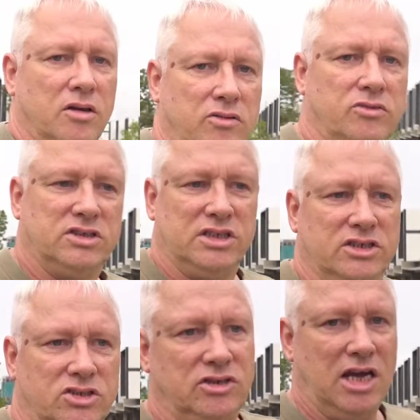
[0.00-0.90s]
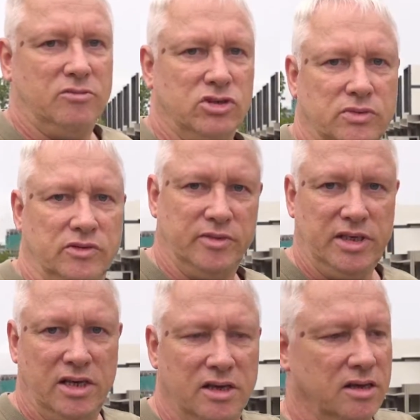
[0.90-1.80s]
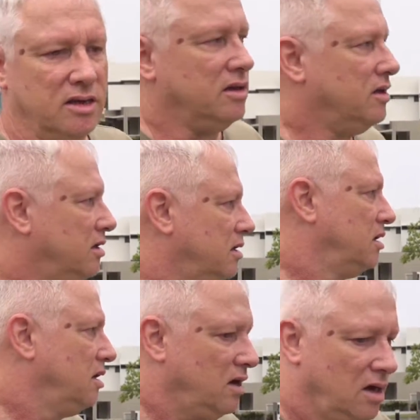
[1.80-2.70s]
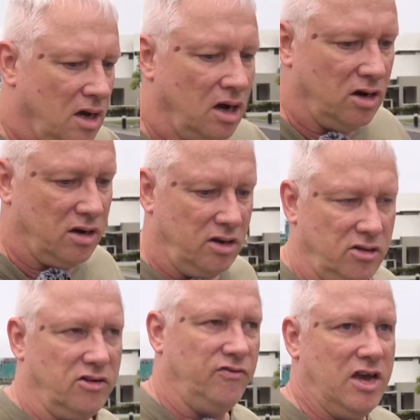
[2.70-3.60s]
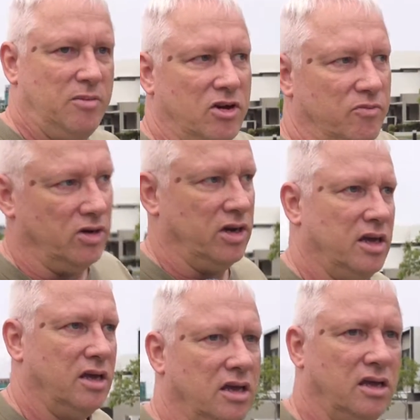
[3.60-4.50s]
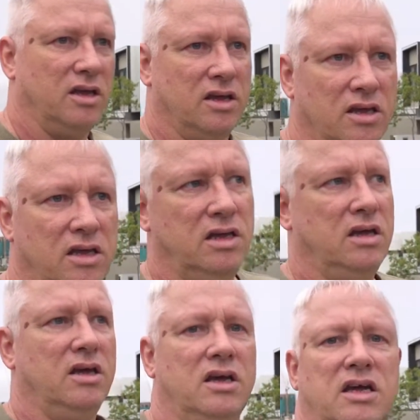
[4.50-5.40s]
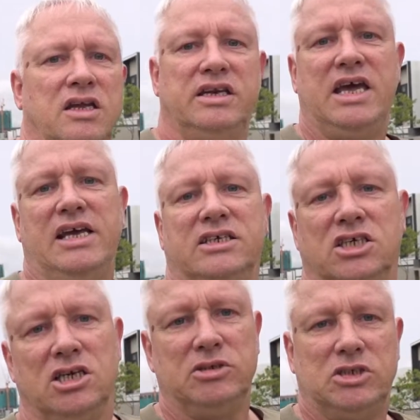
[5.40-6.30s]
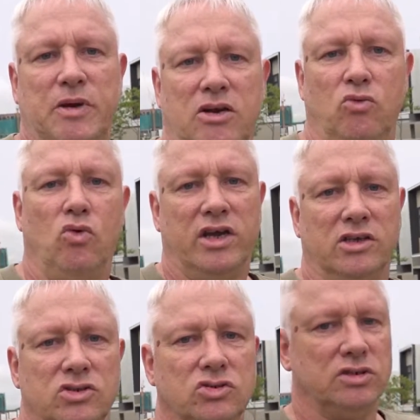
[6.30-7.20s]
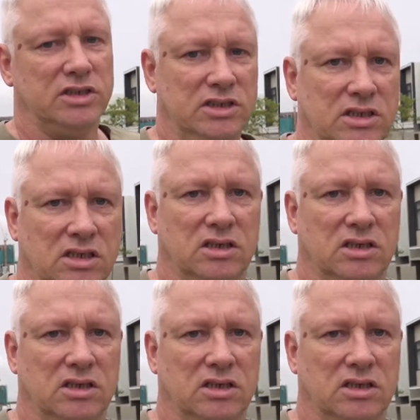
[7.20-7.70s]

didn't want to take two cameras with me, and I know that a fair bit of my day is going to be spent walking and talking